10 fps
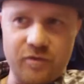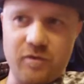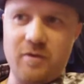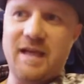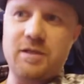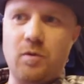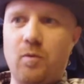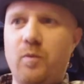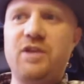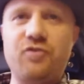through, and that's
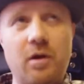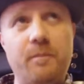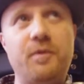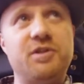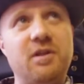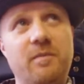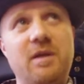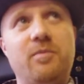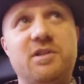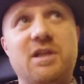what we try and push at the
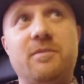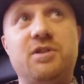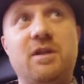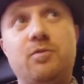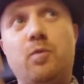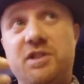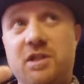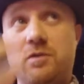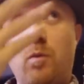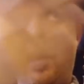B Boy Championships, which
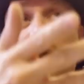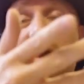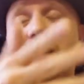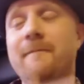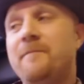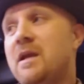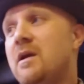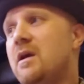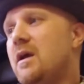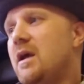is why
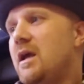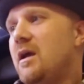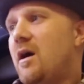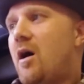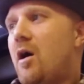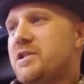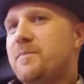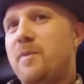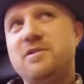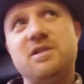our
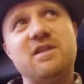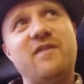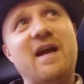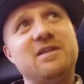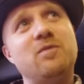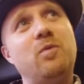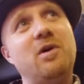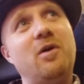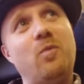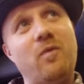sponsors have had to
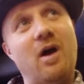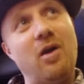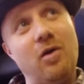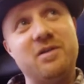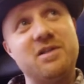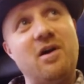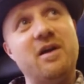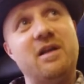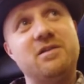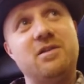work w-
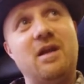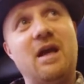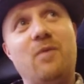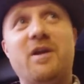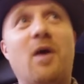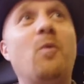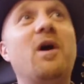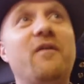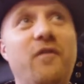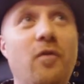alongside us, and we don't
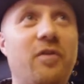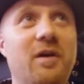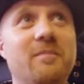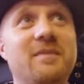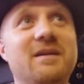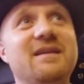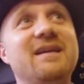work for them. Yeah.